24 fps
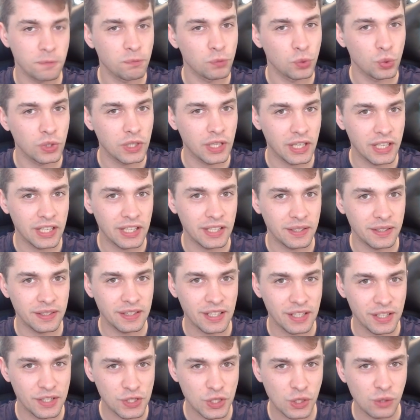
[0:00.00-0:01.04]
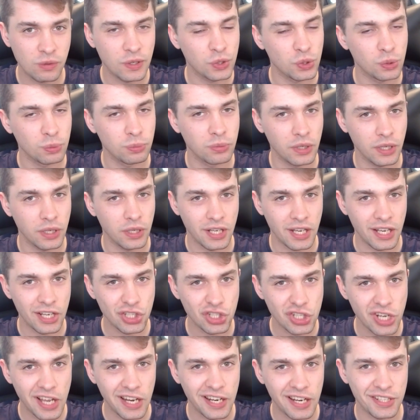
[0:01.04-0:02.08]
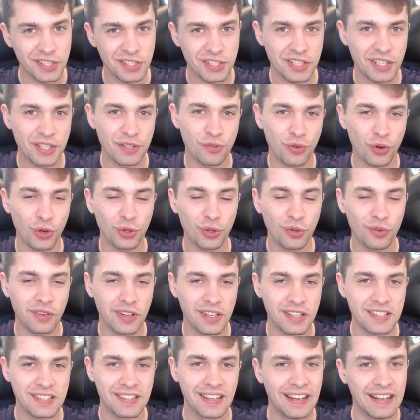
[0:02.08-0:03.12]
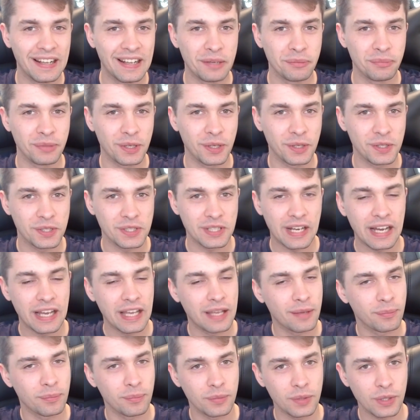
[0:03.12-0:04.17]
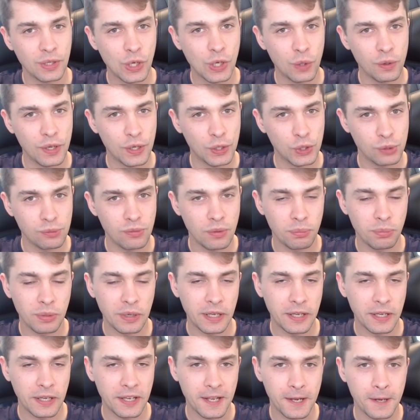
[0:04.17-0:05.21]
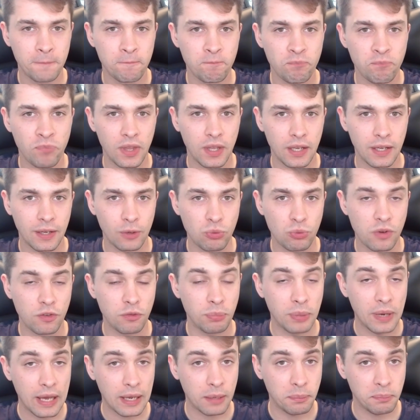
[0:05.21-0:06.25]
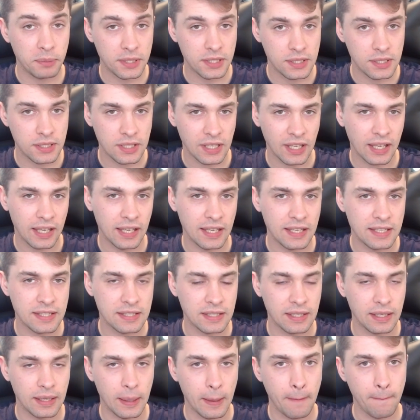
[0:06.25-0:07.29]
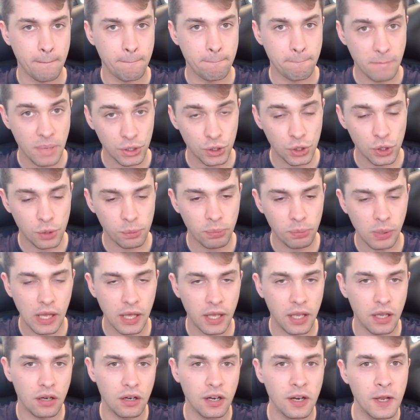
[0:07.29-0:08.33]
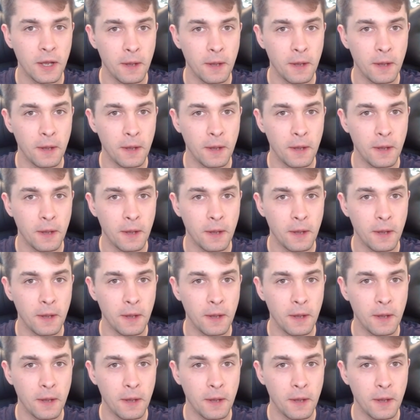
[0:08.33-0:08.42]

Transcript: Today there is going to be a challenge in front of us because I am going to be playing with black pieces against a better player,